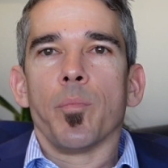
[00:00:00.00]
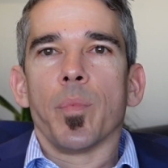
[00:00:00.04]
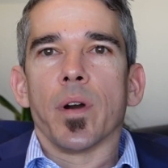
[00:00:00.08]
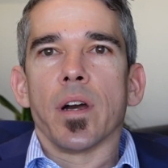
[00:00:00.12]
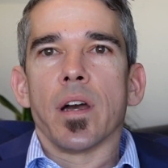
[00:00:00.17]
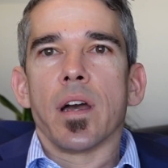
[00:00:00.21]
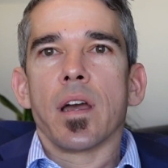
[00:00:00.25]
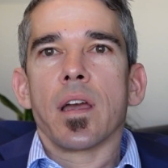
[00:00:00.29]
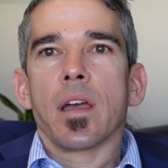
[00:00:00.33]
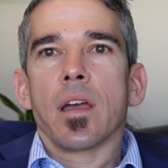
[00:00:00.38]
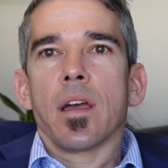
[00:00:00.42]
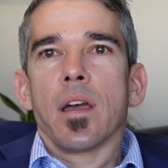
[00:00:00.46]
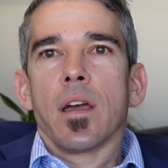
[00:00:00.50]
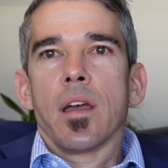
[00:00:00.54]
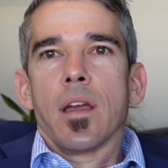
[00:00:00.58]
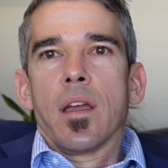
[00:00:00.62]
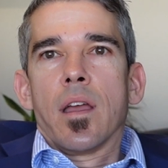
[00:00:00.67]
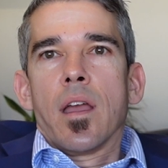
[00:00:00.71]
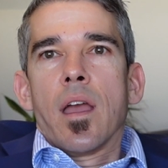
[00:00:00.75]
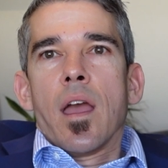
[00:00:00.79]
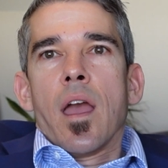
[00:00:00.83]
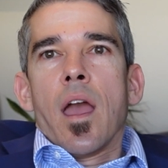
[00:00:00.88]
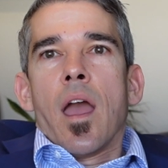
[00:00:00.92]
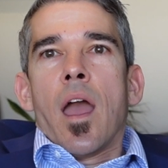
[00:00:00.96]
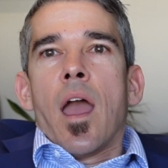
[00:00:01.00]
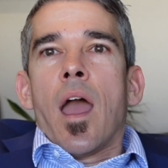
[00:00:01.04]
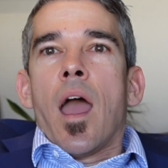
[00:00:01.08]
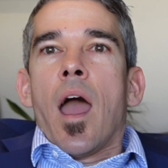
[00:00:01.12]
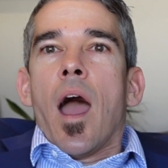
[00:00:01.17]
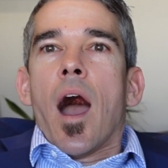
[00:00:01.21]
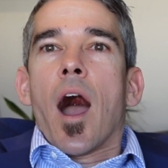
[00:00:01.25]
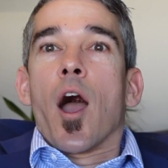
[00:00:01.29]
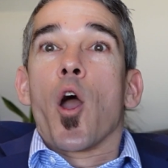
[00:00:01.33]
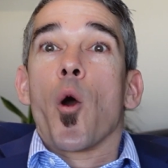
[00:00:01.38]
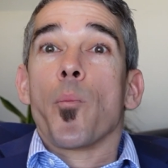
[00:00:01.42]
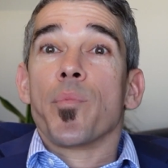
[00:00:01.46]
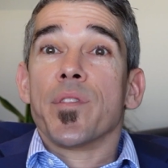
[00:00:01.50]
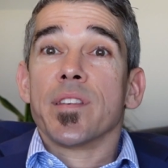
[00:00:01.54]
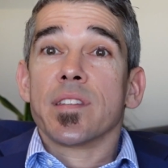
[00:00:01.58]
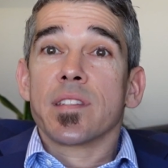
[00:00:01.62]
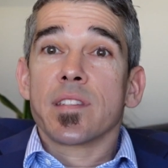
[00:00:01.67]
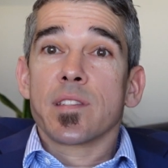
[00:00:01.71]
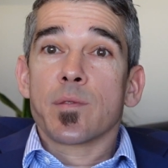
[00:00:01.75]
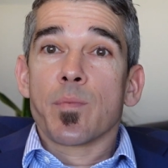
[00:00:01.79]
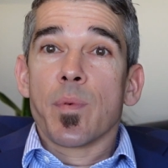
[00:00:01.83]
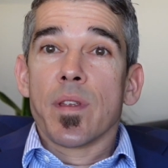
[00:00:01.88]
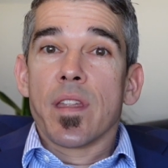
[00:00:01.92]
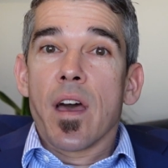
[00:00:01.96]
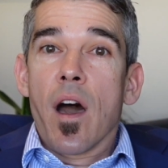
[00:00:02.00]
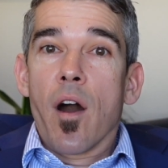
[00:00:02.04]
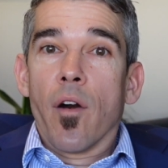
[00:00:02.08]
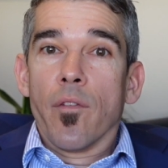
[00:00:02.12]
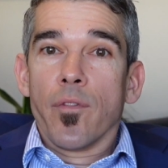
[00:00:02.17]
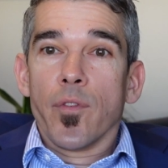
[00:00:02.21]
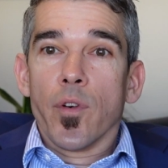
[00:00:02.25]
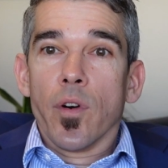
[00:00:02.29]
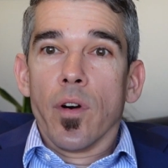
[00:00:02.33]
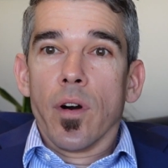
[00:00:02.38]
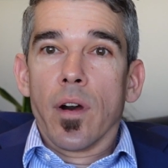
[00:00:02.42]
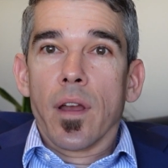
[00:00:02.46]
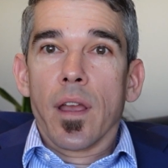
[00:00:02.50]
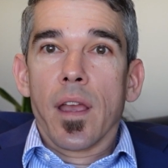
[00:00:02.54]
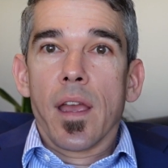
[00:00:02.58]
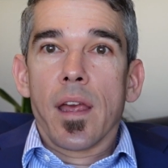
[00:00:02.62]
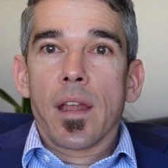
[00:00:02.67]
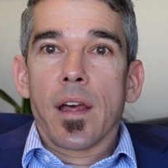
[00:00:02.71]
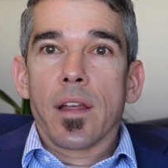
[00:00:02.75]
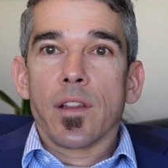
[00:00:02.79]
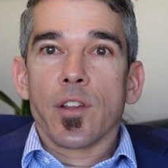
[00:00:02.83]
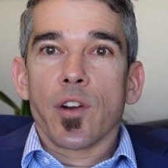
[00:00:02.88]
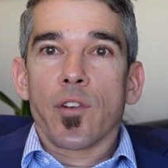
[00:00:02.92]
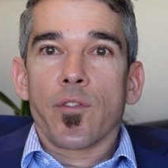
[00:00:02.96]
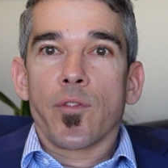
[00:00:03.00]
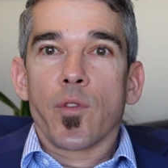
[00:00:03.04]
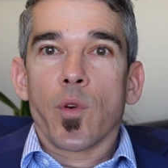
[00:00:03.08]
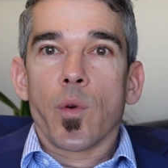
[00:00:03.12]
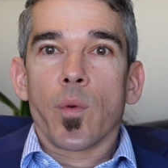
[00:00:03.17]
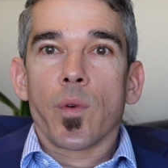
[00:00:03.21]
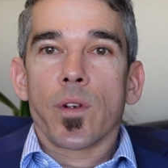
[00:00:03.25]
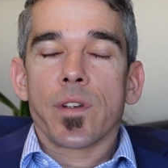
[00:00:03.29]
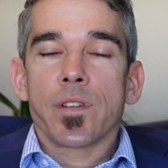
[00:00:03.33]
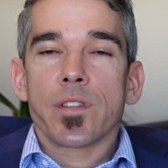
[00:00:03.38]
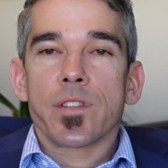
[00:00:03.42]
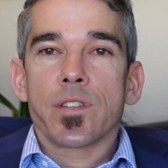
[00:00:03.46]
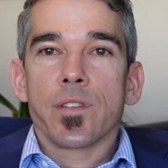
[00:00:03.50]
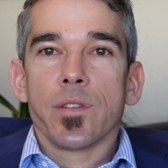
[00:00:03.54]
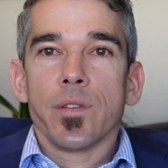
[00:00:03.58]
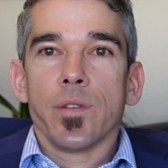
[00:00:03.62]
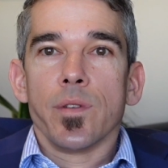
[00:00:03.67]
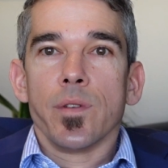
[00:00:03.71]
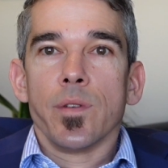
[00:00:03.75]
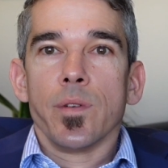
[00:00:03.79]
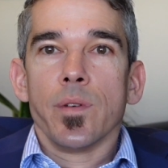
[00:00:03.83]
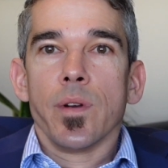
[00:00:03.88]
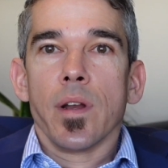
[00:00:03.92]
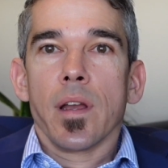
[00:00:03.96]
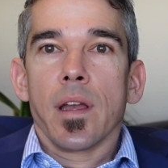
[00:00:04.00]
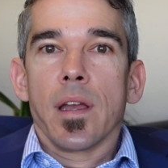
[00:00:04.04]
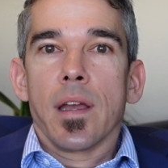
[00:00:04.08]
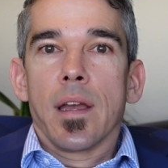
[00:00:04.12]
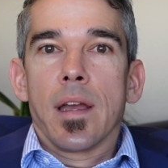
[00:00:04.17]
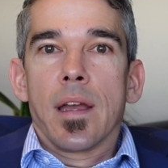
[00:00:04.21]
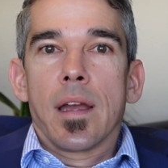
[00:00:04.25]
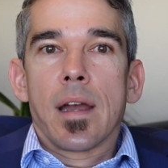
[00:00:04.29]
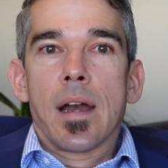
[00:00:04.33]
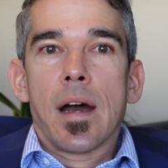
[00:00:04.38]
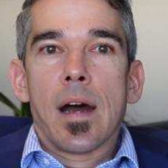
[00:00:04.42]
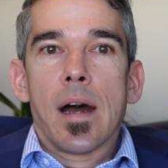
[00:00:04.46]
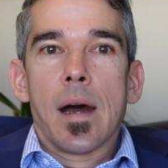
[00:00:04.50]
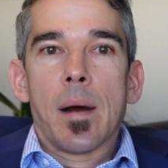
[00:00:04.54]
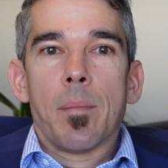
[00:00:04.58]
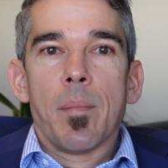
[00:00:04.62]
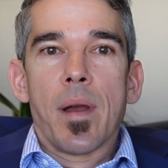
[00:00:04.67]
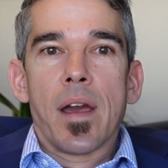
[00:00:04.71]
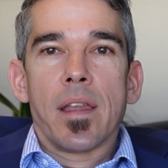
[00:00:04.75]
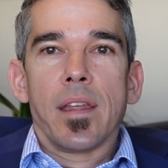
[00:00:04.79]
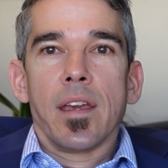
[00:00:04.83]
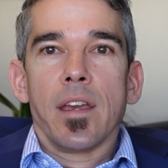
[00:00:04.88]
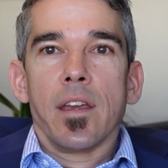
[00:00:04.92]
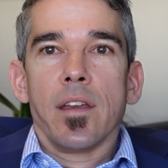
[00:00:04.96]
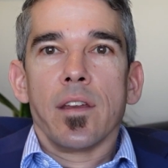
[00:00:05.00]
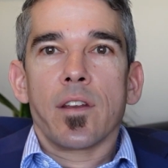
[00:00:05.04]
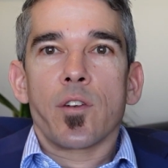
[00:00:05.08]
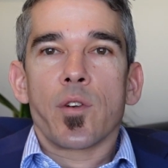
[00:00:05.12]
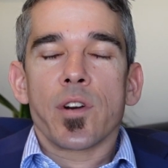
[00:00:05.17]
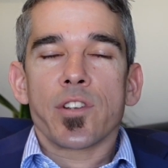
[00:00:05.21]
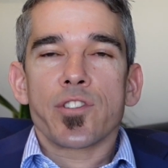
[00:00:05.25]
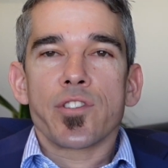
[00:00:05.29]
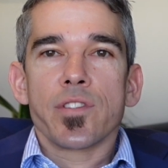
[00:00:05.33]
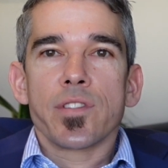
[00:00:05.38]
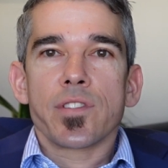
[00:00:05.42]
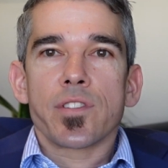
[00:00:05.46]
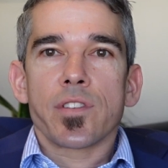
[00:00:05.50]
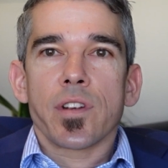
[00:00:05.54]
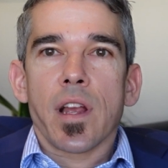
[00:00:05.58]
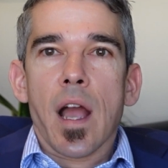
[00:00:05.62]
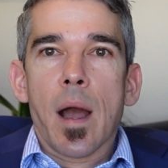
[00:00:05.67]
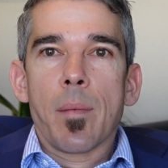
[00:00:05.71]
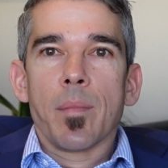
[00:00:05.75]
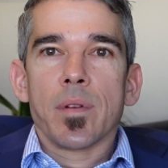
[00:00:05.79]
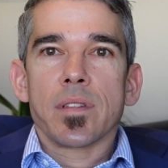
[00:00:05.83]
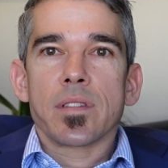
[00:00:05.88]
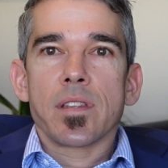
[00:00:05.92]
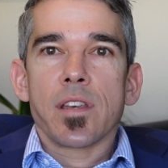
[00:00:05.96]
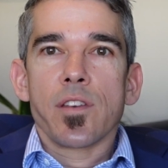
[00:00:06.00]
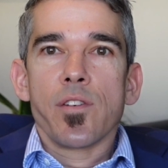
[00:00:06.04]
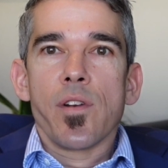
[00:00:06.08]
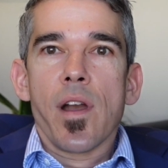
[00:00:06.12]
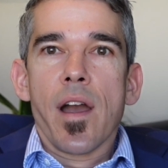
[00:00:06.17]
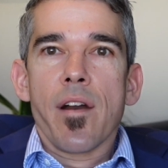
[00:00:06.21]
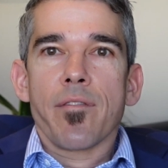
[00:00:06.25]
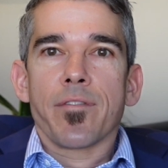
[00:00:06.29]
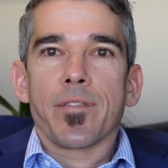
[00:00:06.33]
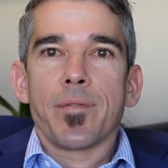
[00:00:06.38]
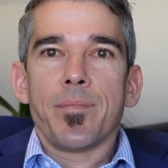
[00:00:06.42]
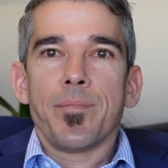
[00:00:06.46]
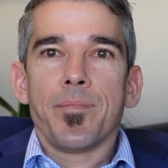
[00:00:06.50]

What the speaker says: But I hope this has been helpful, and I look forward to any questions or comments that you have.